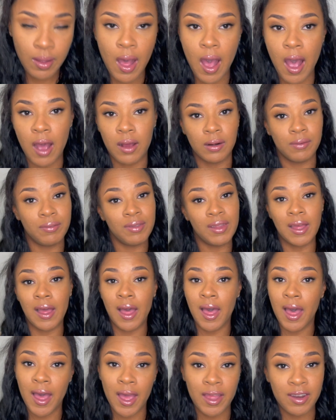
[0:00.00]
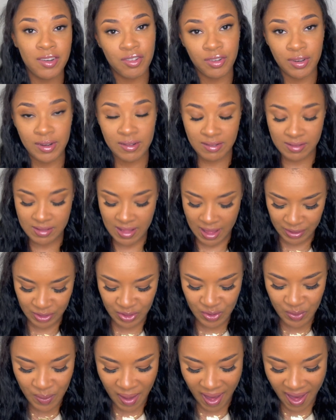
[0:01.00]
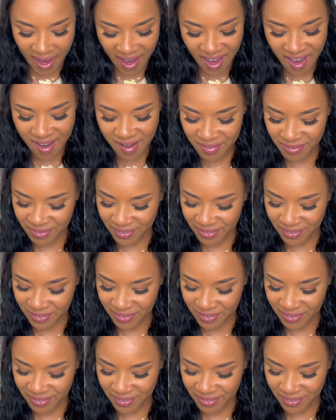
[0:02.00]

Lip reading: out of the hundreds that you have